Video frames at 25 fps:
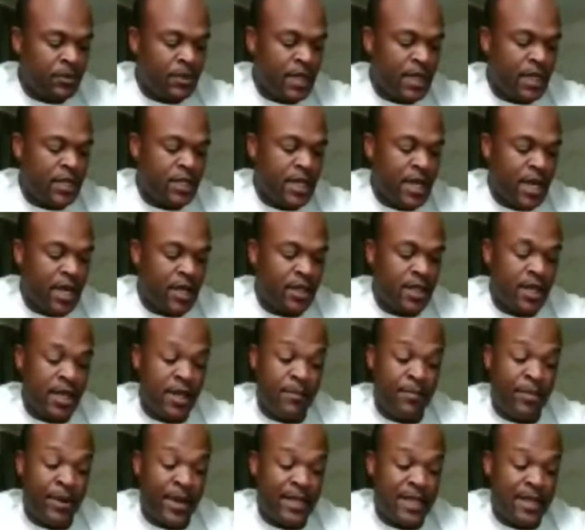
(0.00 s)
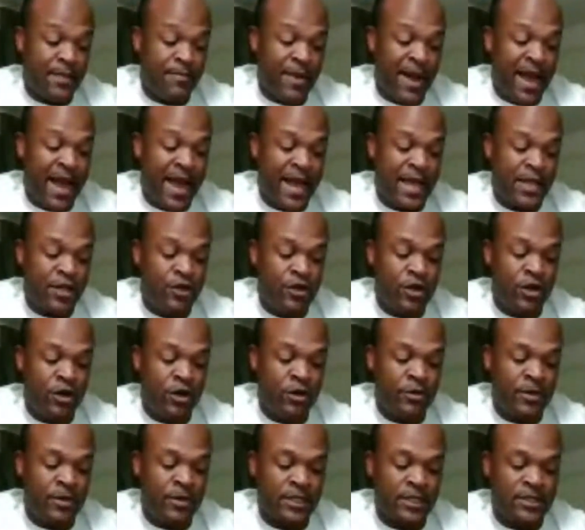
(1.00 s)
then yeah, they could probably buy it,
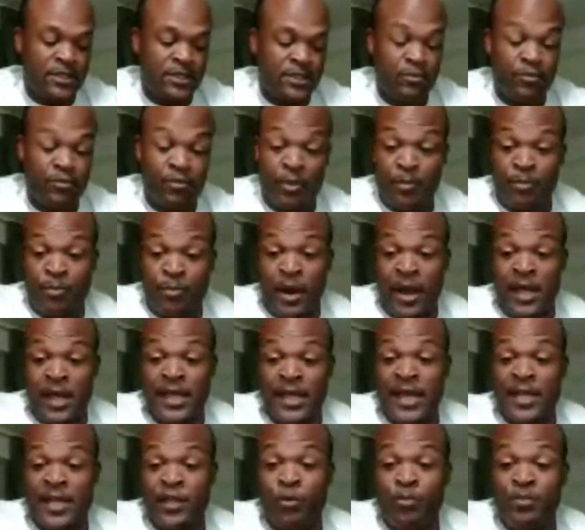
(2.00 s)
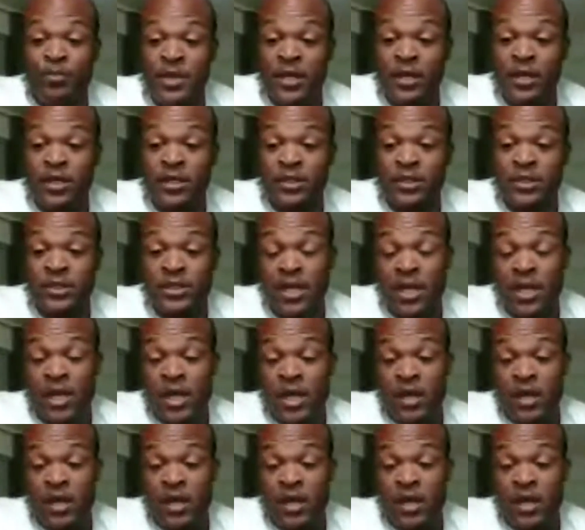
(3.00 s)
because probably had no bills,